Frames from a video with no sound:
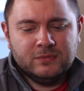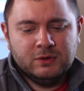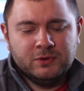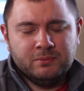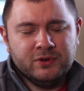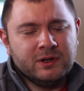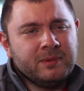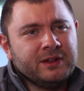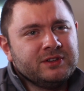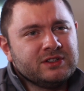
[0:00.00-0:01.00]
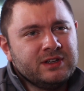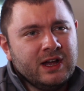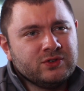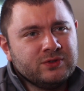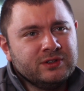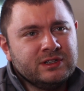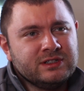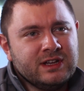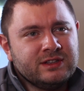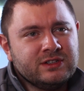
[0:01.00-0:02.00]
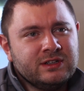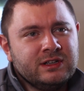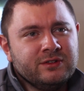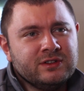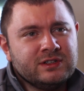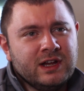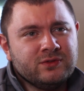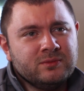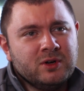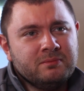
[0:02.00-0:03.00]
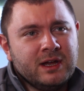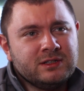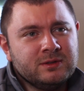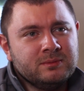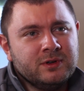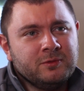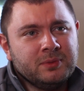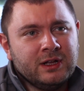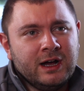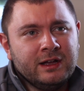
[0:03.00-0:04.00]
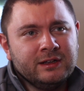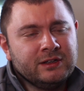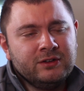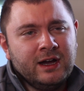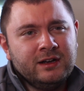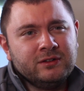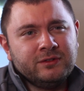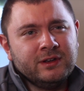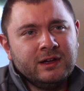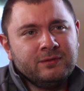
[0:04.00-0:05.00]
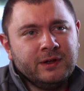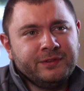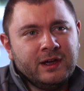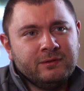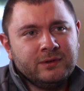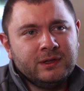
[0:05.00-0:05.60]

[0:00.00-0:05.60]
would bring about this natural intensity or this natural momentum of plot. I don't think I felt that